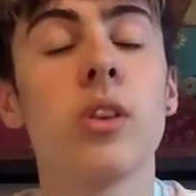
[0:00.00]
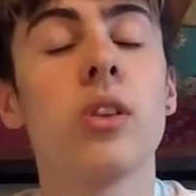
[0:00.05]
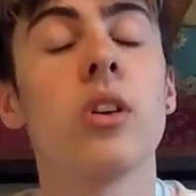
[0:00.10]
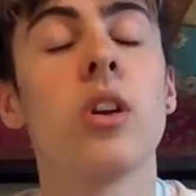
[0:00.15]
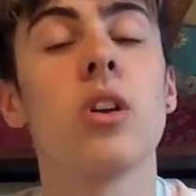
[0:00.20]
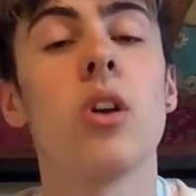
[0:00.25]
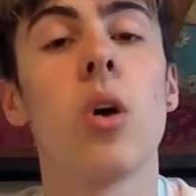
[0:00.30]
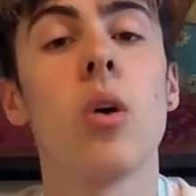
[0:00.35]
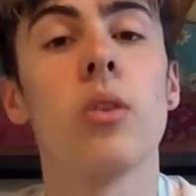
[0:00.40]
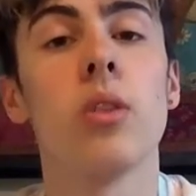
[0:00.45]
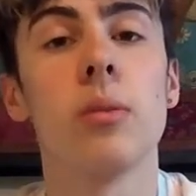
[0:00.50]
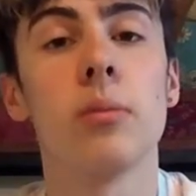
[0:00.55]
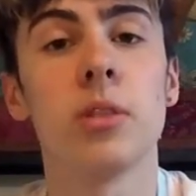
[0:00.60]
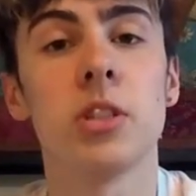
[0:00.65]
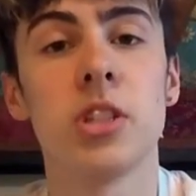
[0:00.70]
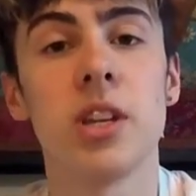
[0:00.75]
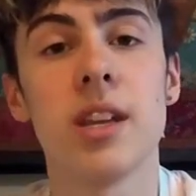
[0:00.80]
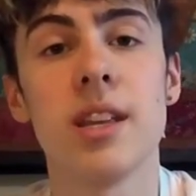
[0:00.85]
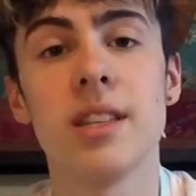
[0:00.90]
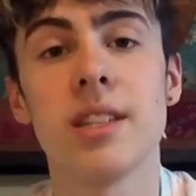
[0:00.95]
you could go on the
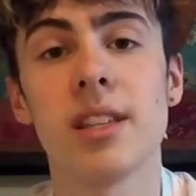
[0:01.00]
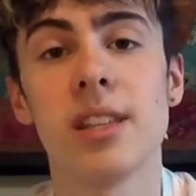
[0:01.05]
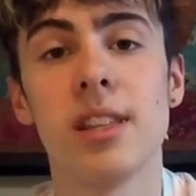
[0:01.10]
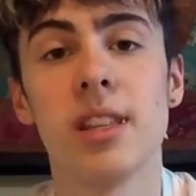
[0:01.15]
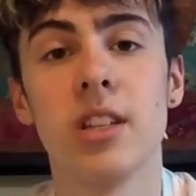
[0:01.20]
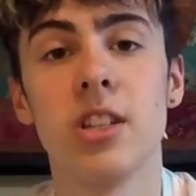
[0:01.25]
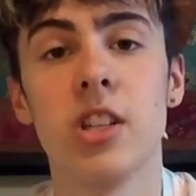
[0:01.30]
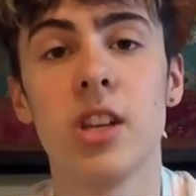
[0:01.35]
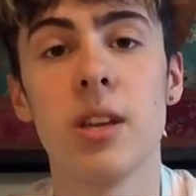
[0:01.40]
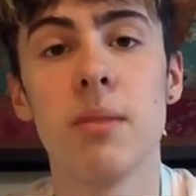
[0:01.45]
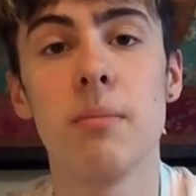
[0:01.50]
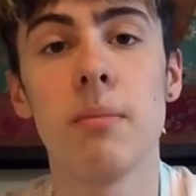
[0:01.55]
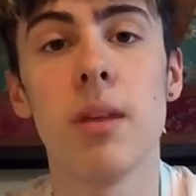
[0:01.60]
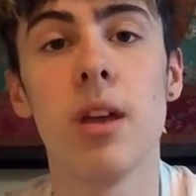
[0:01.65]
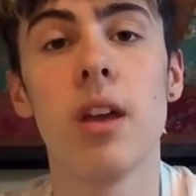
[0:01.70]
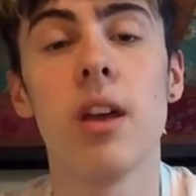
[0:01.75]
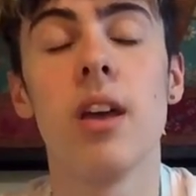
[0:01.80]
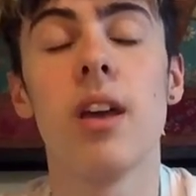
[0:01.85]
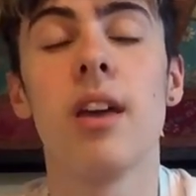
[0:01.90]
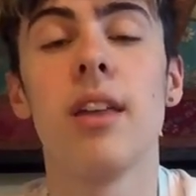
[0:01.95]
machines in the gym.
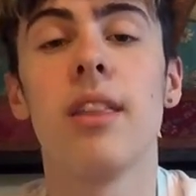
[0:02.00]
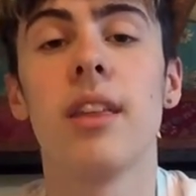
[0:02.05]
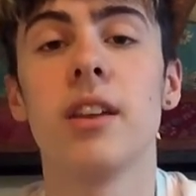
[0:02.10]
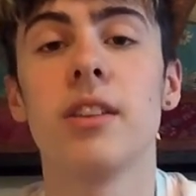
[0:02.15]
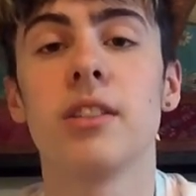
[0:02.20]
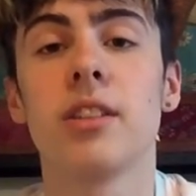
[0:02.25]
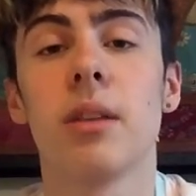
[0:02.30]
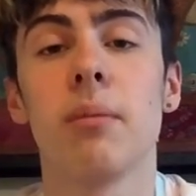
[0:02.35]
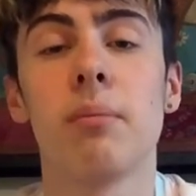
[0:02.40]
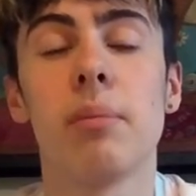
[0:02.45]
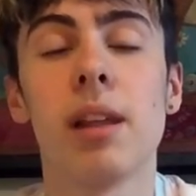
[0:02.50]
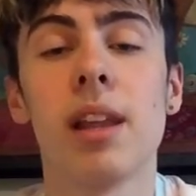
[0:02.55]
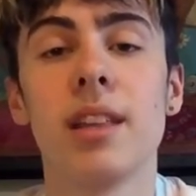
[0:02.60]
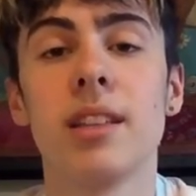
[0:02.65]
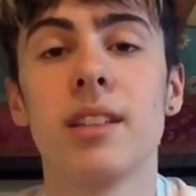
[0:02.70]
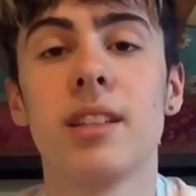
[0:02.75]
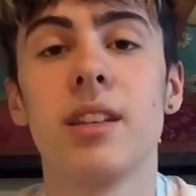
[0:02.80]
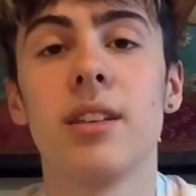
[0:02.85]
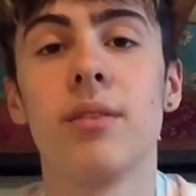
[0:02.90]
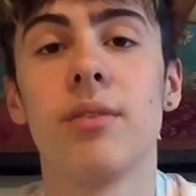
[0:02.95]
There's
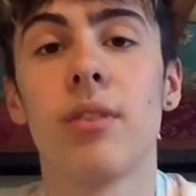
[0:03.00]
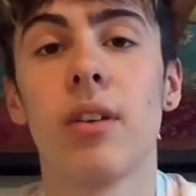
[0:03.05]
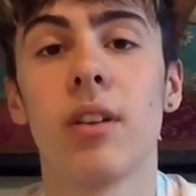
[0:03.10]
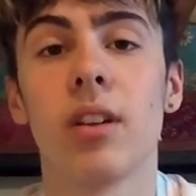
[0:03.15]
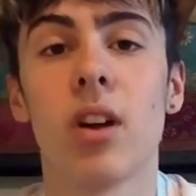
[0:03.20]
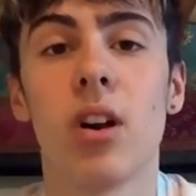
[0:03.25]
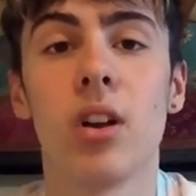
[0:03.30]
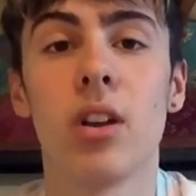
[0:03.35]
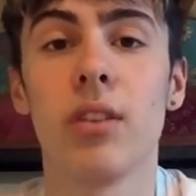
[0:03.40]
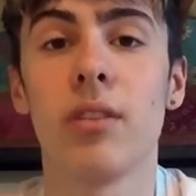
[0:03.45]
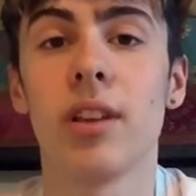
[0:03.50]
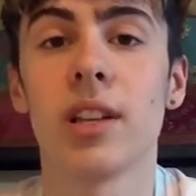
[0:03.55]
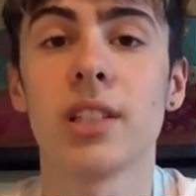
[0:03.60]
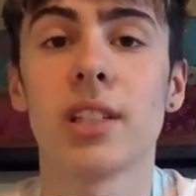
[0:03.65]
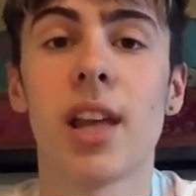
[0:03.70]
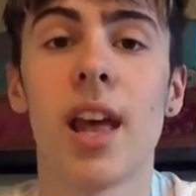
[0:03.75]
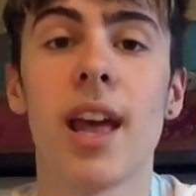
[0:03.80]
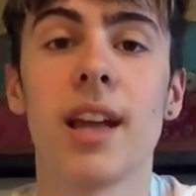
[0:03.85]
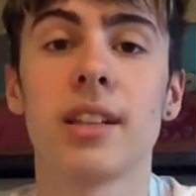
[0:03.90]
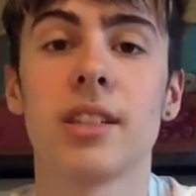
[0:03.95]
plenty of
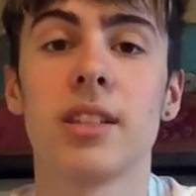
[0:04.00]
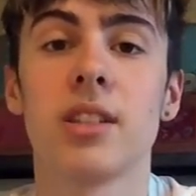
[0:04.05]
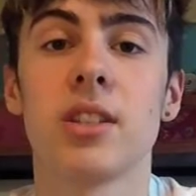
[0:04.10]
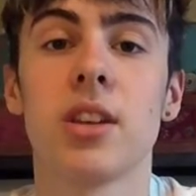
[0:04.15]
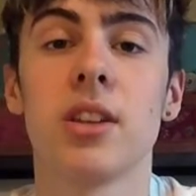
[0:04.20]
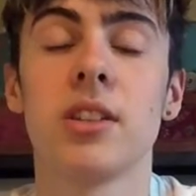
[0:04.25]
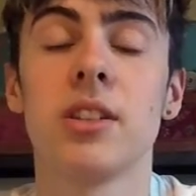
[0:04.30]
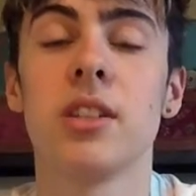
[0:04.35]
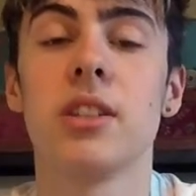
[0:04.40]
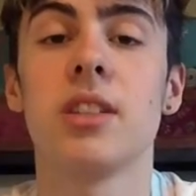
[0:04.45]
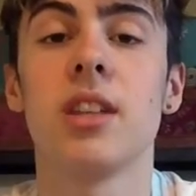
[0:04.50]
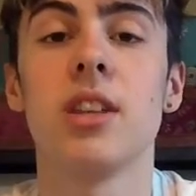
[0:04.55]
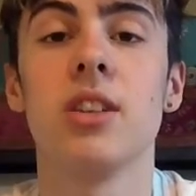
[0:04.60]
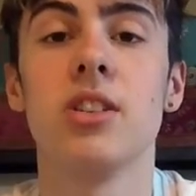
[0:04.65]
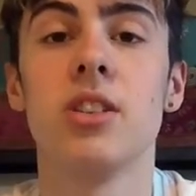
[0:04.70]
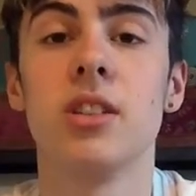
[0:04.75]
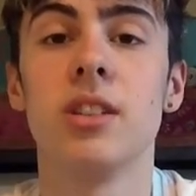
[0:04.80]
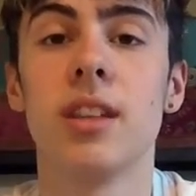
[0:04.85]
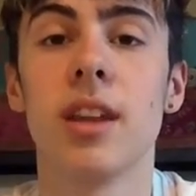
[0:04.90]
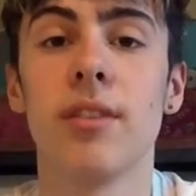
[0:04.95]
cardiovascular exercises that you
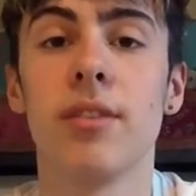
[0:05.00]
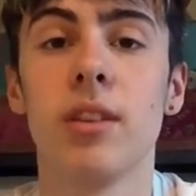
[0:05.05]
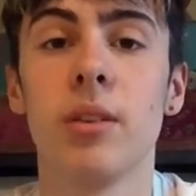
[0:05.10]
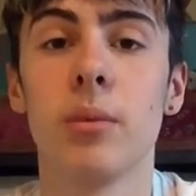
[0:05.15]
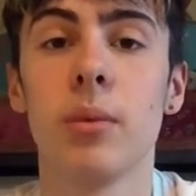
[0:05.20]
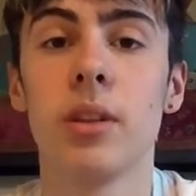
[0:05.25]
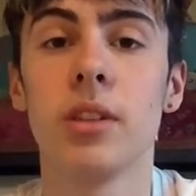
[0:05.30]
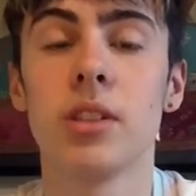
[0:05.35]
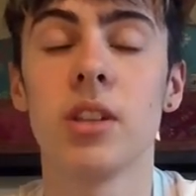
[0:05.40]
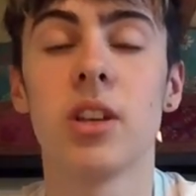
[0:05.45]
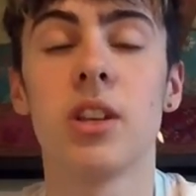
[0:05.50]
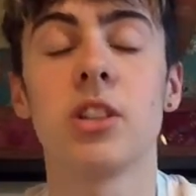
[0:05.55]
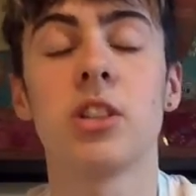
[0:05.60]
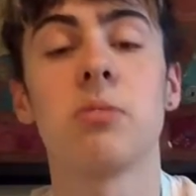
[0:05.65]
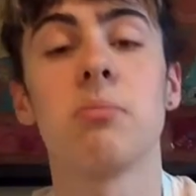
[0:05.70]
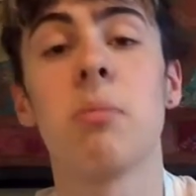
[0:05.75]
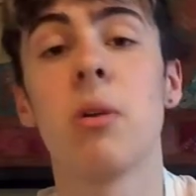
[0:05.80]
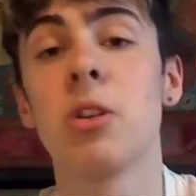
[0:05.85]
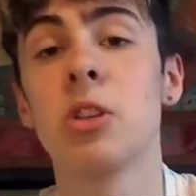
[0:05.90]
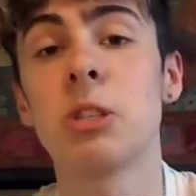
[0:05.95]
should definitely
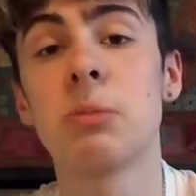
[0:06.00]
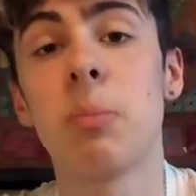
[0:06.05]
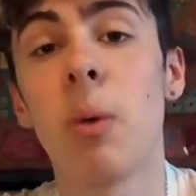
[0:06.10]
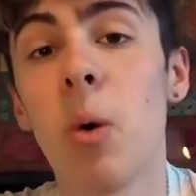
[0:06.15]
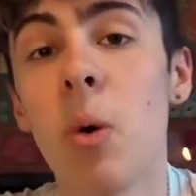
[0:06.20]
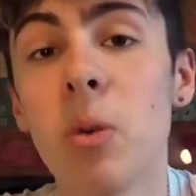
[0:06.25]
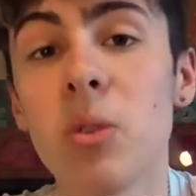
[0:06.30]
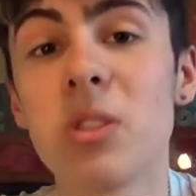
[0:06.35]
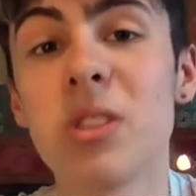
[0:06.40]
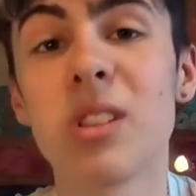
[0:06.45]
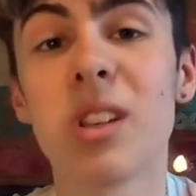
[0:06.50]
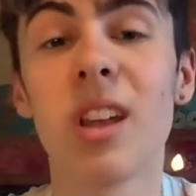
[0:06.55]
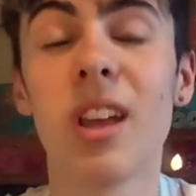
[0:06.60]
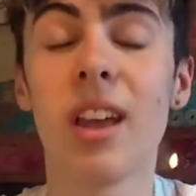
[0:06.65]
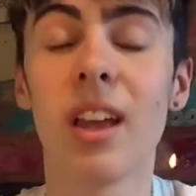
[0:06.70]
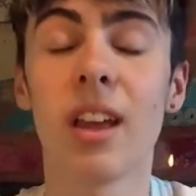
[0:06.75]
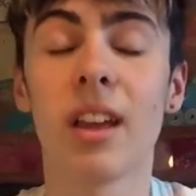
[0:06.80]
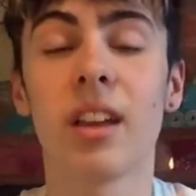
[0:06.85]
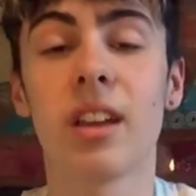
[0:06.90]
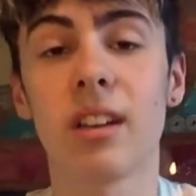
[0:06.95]
research. Most sports
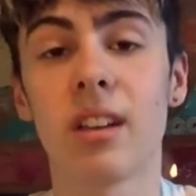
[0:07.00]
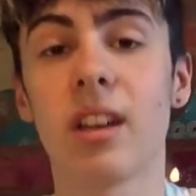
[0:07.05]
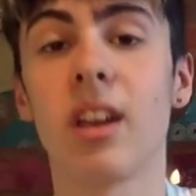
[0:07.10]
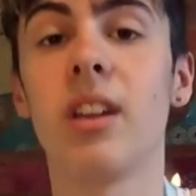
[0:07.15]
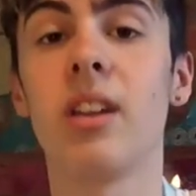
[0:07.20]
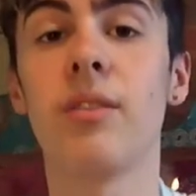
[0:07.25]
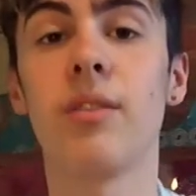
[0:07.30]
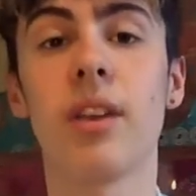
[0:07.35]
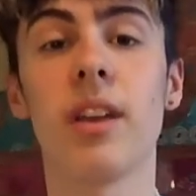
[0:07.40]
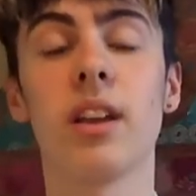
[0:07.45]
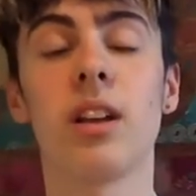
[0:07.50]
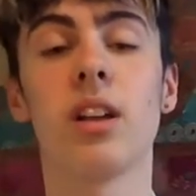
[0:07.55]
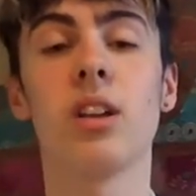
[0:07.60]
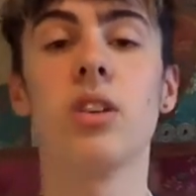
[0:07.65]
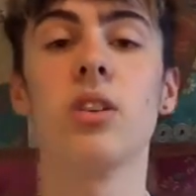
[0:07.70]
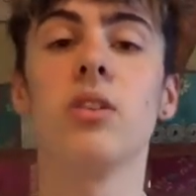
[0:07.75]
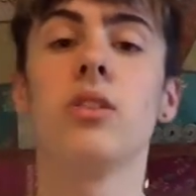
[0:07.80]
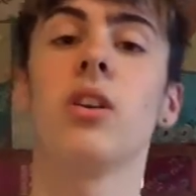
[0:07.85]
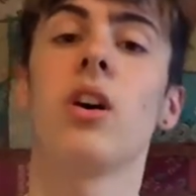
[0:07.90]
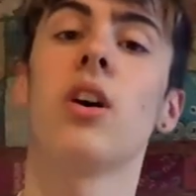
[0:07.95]
kind of
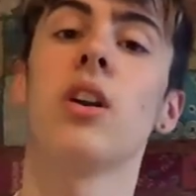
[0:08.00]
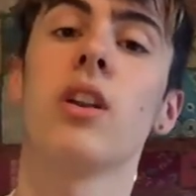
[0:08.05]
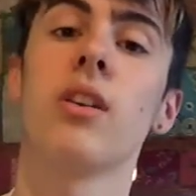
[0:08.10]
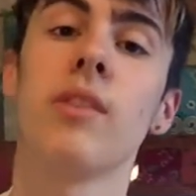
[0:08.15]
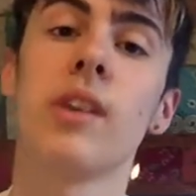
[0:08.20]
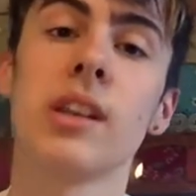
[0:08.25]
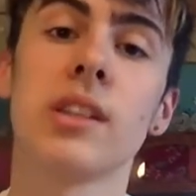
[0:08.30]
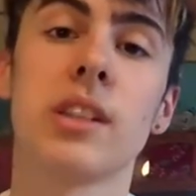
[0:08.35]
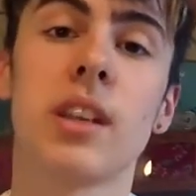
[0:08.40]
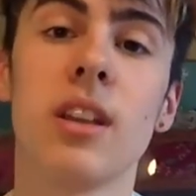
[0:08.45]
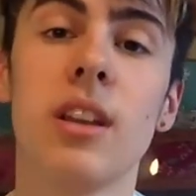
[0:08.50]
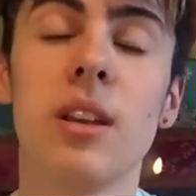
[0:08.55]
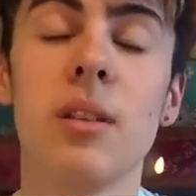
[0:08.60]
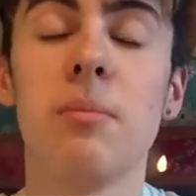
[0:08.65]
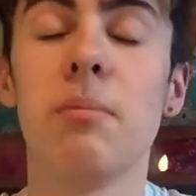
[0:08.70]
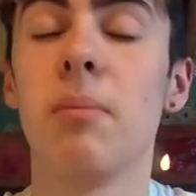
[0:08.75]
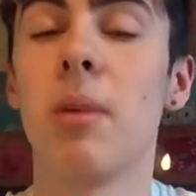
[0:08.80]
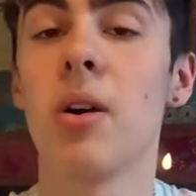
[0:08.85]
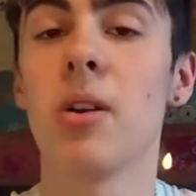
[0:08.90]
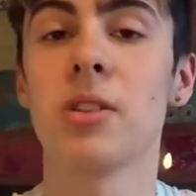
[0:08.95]
include
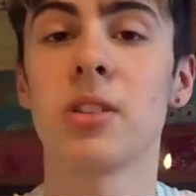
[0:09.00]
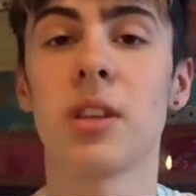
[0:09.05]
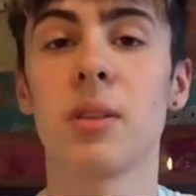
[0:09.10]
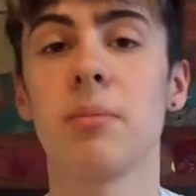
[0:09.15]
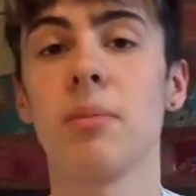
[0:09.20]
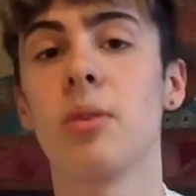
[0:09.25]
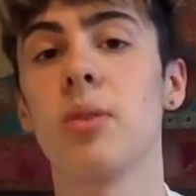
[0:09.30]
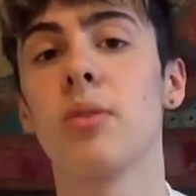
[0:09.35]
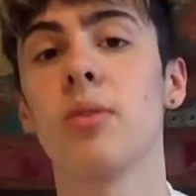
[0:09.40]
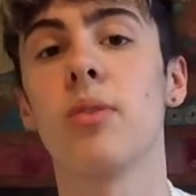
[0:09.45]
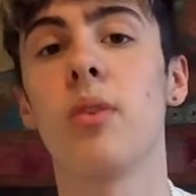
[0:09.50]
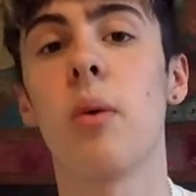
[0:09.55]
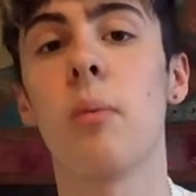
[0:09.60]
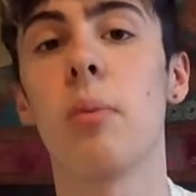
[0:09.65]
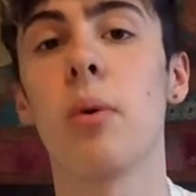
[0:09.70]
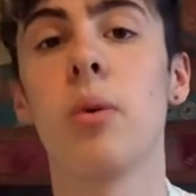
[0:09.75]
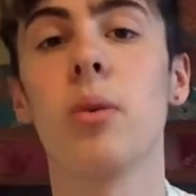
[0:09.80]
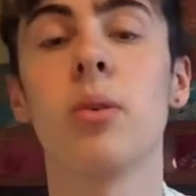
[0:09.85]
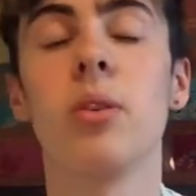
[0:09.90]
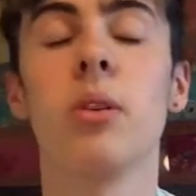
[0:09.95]
cardiovascular, basketball,
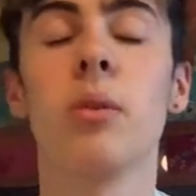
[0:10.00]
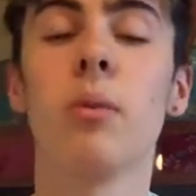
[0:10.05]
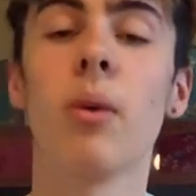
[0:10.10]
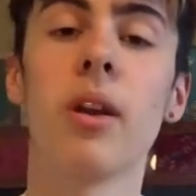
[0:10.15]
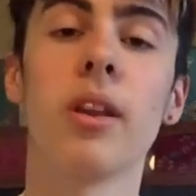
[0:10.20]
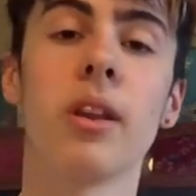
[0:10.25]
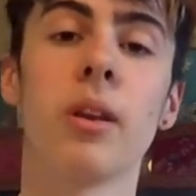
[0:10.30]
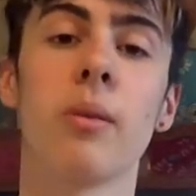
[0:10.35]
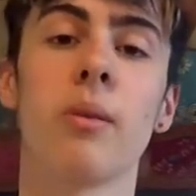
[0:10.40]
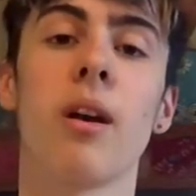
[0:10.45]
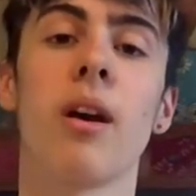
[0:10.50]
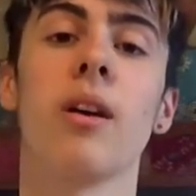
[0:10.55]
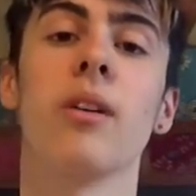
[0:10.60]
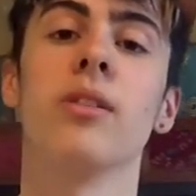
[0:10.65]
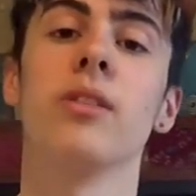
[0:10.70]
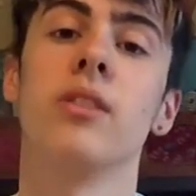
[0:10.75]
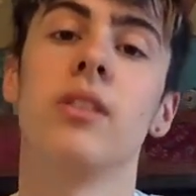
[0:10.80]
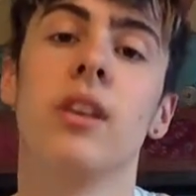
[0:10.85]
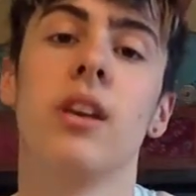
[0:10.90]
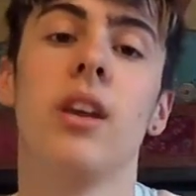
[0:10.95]
football, you're running
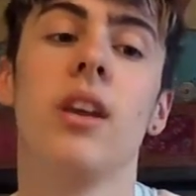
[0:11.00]
around.